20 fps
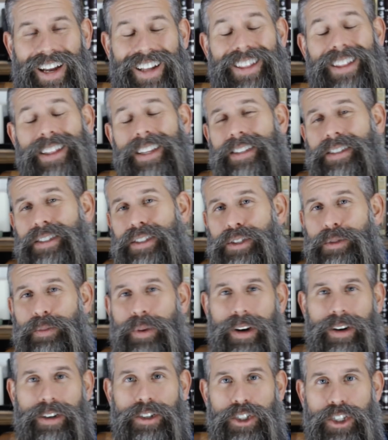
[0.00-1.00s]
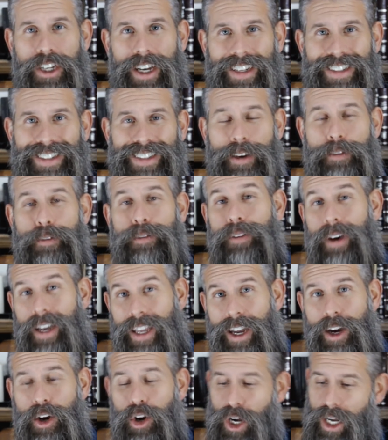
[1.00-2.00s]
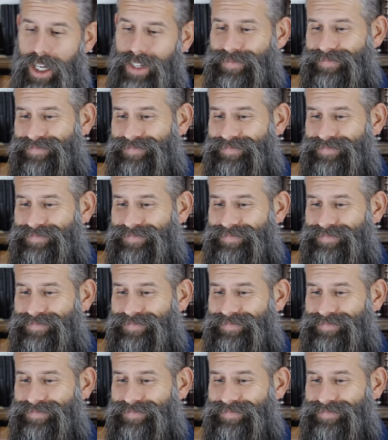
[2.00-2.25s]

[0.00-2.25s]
and this is Parashat Vayera.